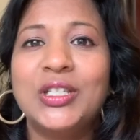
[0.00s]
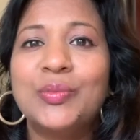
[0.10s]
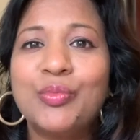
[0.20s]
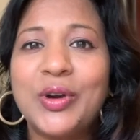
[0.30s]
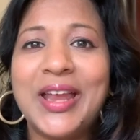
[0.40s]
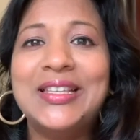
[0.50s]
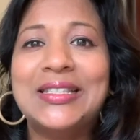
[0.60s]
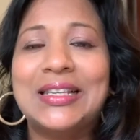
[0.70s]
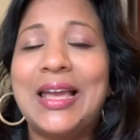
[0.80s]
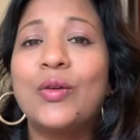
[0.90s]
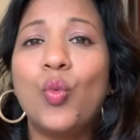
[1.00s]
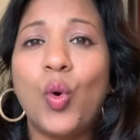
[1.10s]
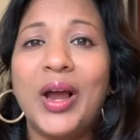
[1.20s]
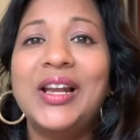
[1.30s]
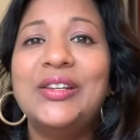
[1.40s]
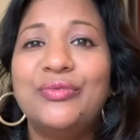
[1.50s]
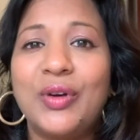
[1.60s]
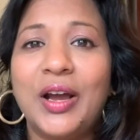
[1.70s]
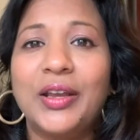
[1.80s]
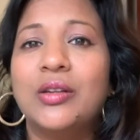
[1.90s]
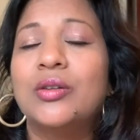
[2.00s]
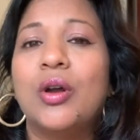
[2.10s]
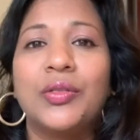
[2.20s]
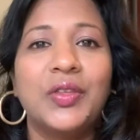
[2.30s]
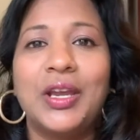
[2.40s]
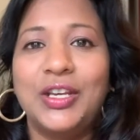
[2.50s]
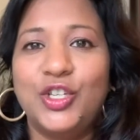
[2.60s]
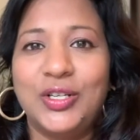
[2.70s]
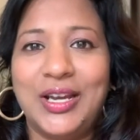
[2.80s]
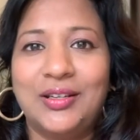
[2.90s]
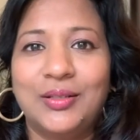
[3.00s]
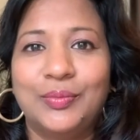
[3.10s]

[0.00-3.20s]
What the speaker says: spreads like wildfire on the internet.